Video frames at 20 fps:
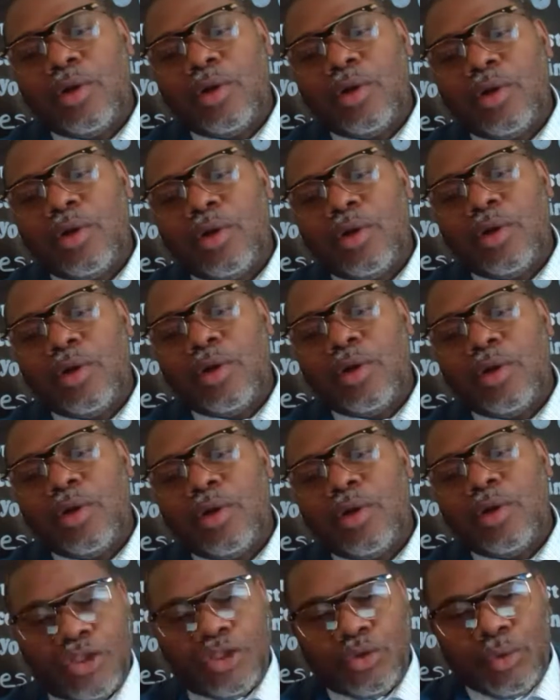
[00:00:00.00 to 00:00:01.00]
y'all know how
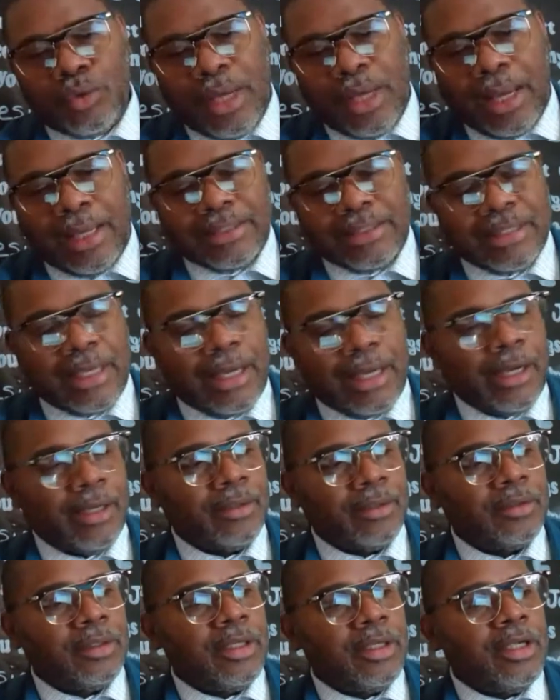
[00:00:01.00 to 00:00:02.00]
double-minded you
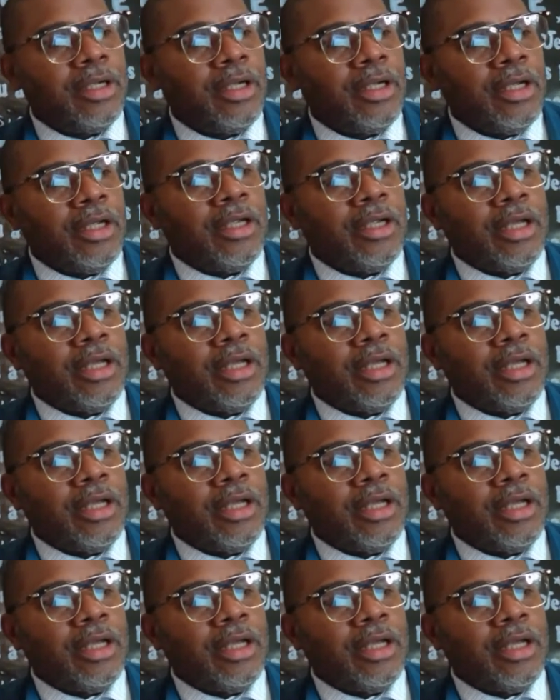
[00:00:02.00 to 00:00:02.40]
guys are.